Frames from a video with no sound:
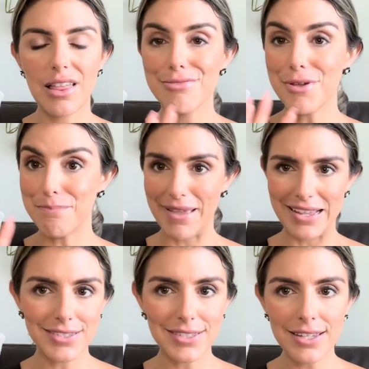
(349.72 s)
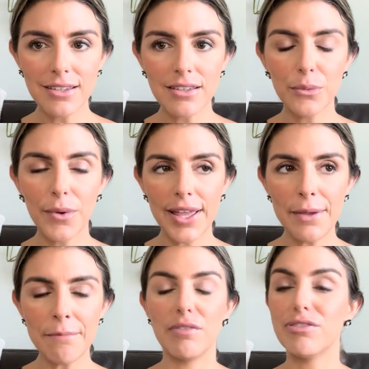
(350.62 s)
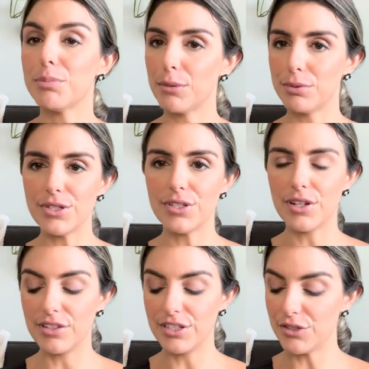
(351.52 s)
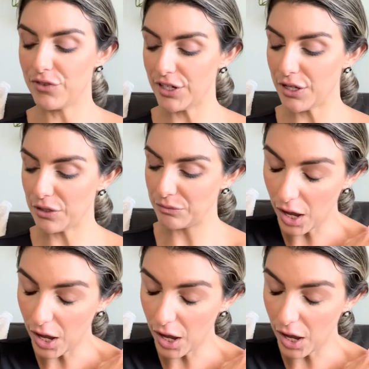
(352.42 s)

the basic way and for purposes of this video.